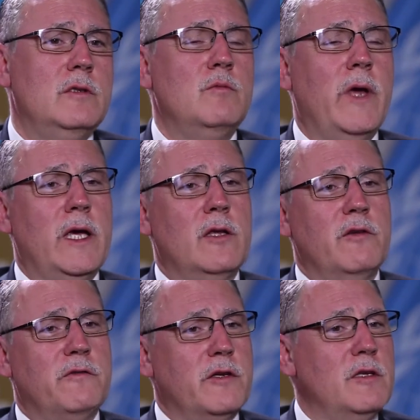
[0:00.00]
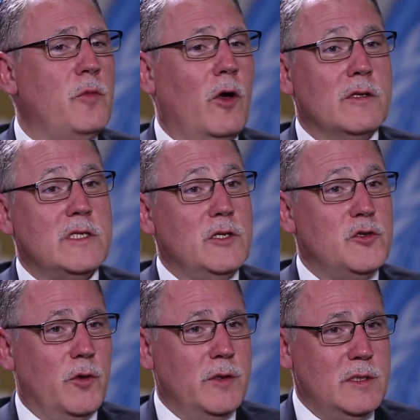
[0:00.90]
make different policy
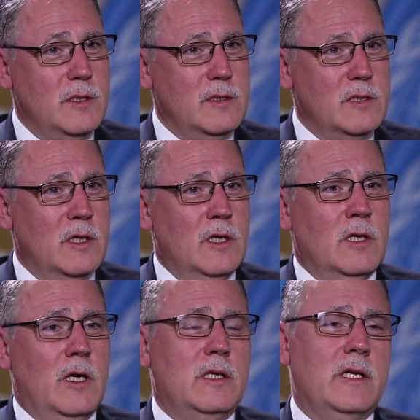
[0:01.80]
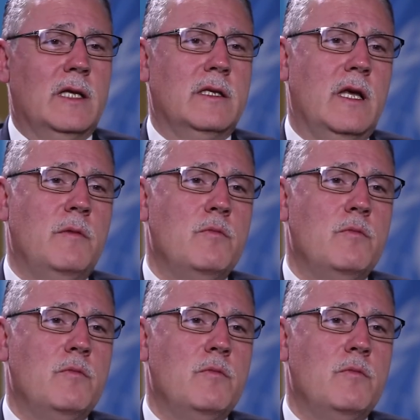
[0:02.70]
choices. It can